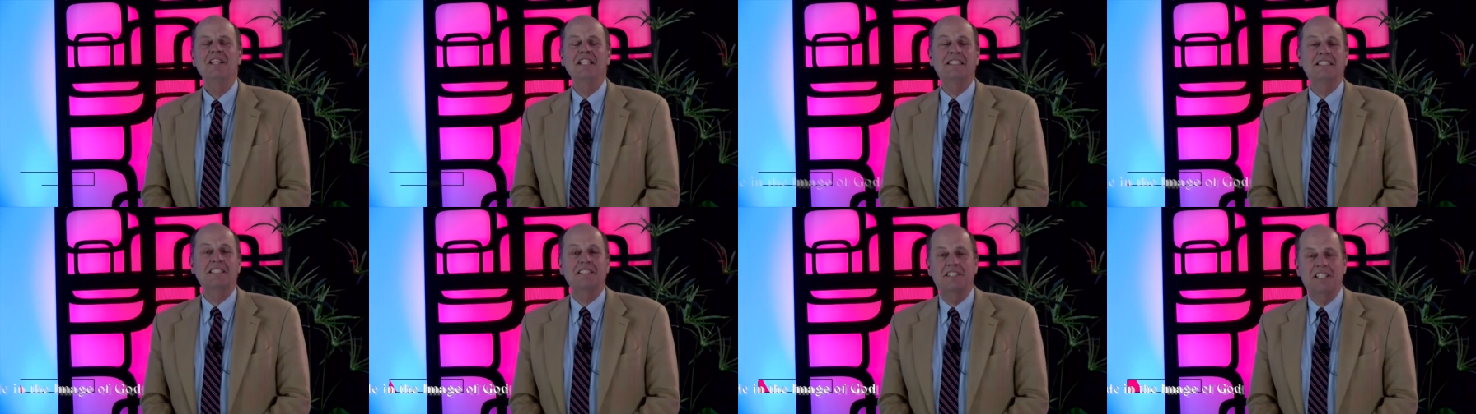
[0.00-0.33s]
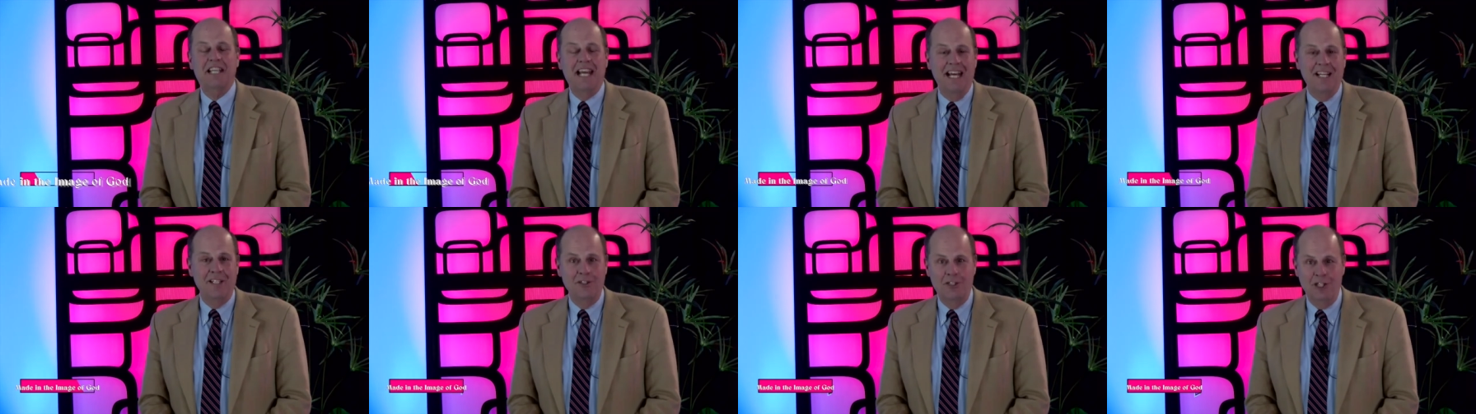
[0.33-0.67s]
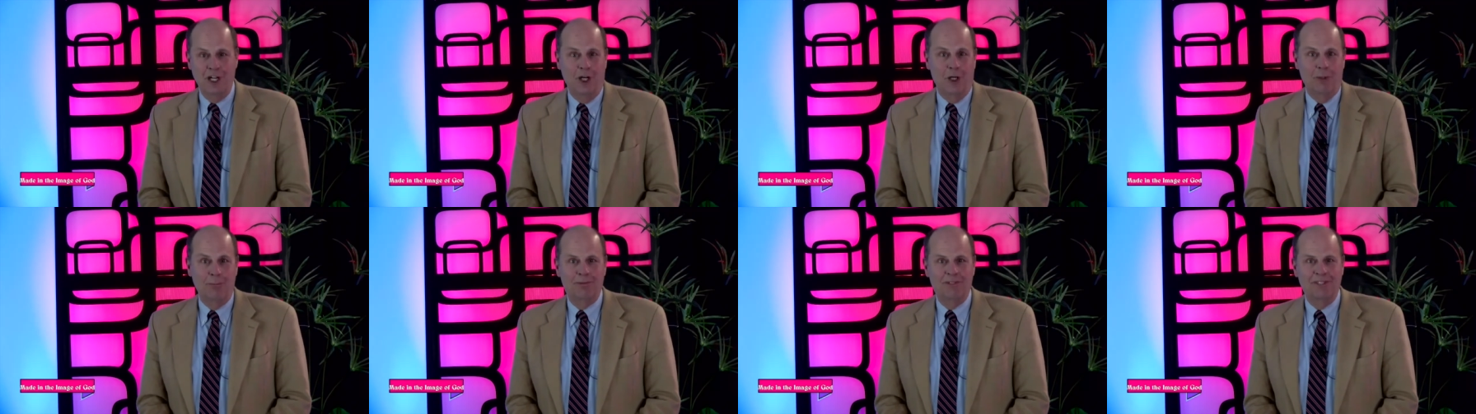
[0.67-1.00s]
This is Ken
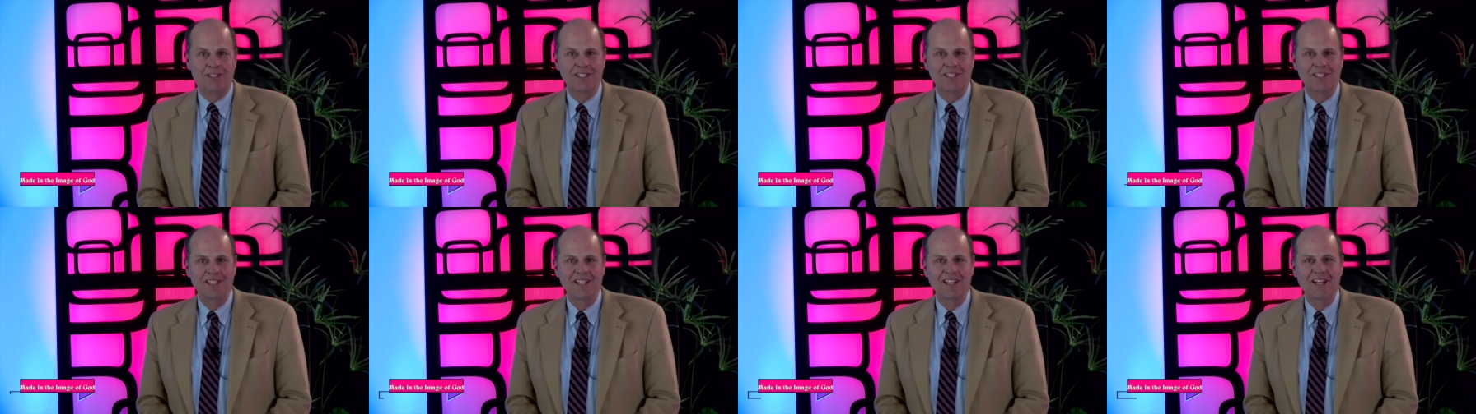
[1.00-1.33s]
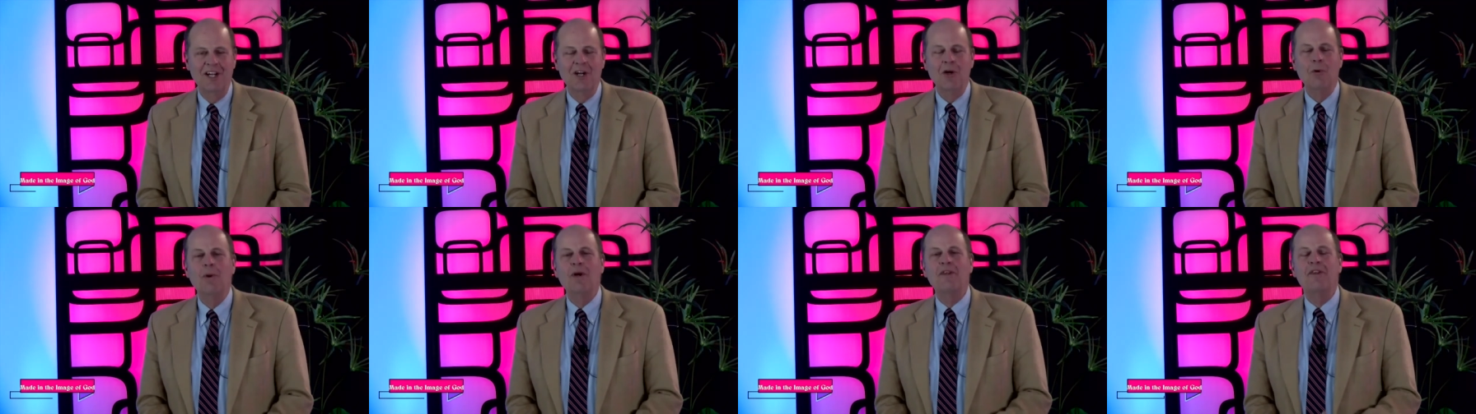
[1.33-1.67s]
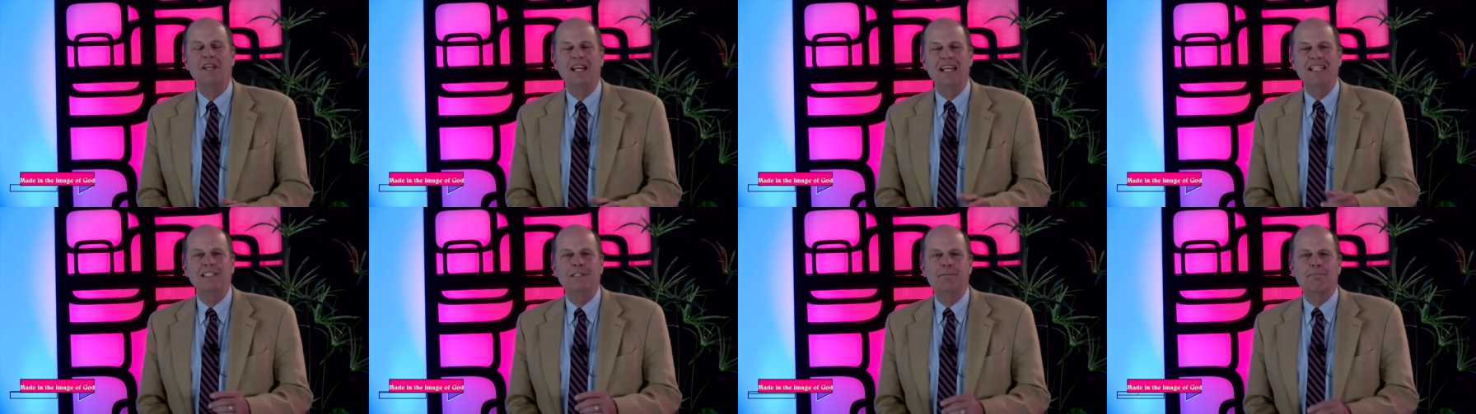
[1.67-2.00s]
Jobst
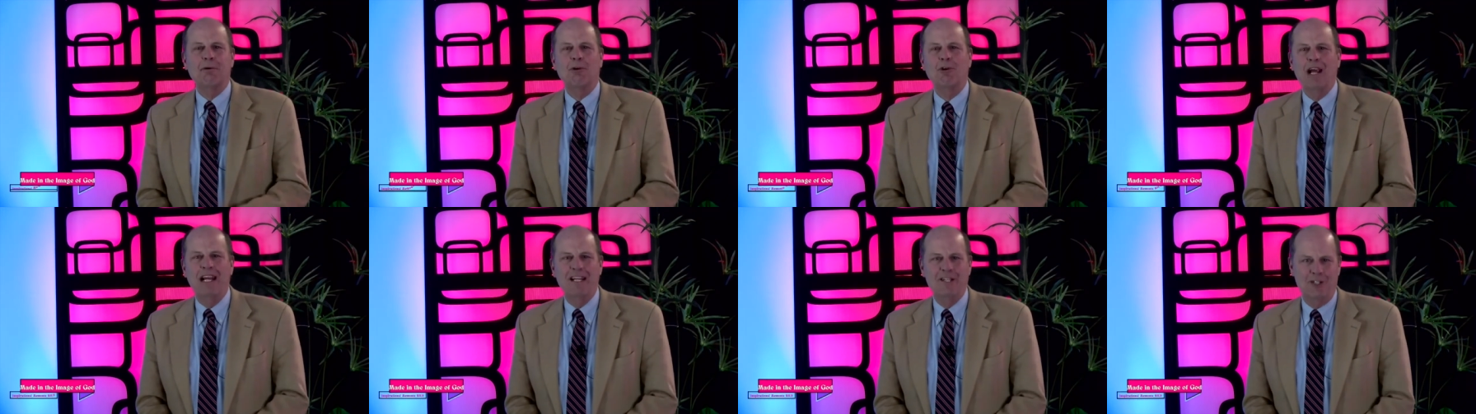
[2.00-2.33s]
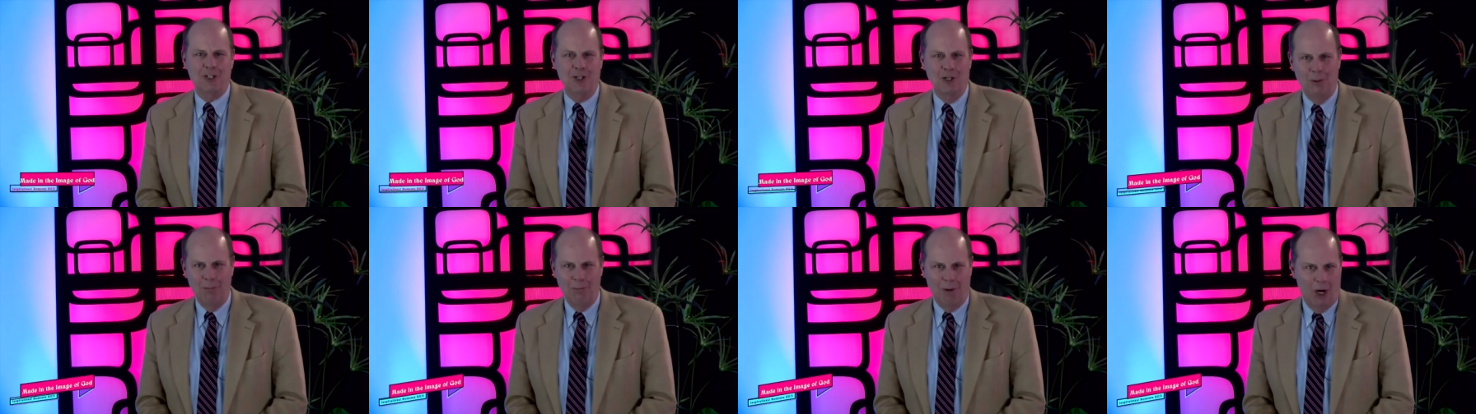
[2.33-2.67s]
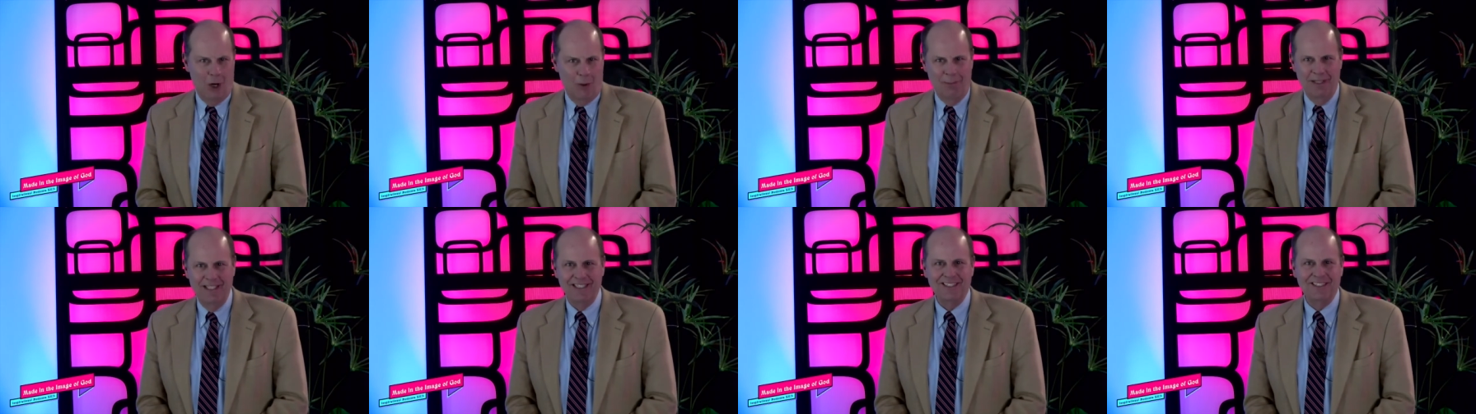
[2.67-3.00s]
with Inspirational
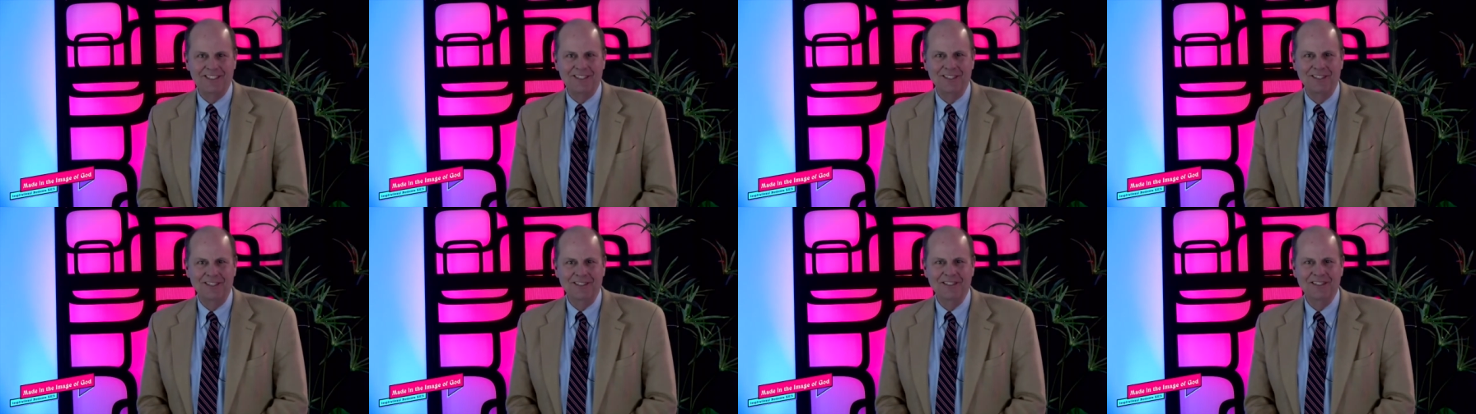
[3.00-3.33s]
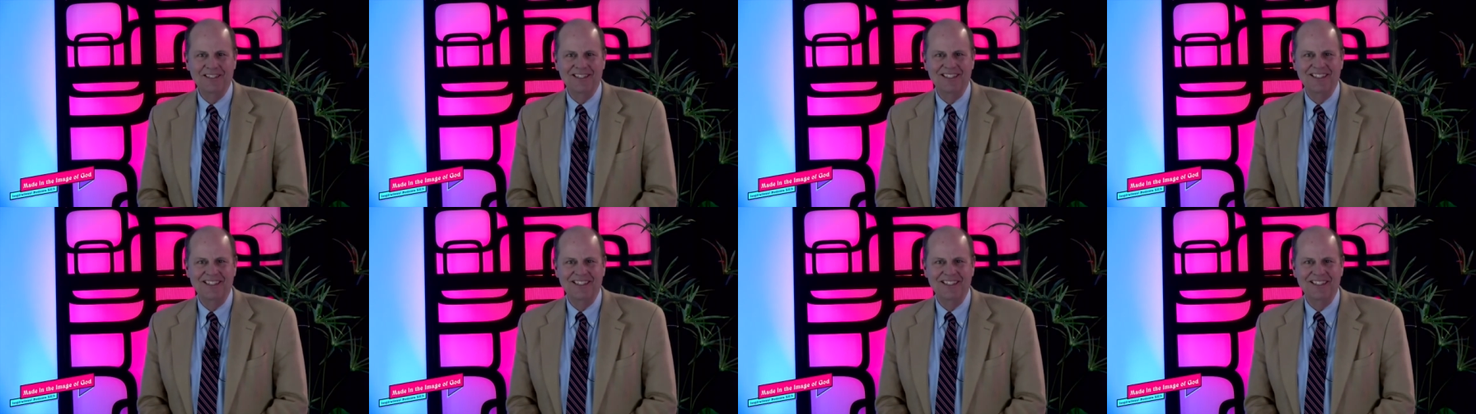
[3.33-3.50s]
Moments.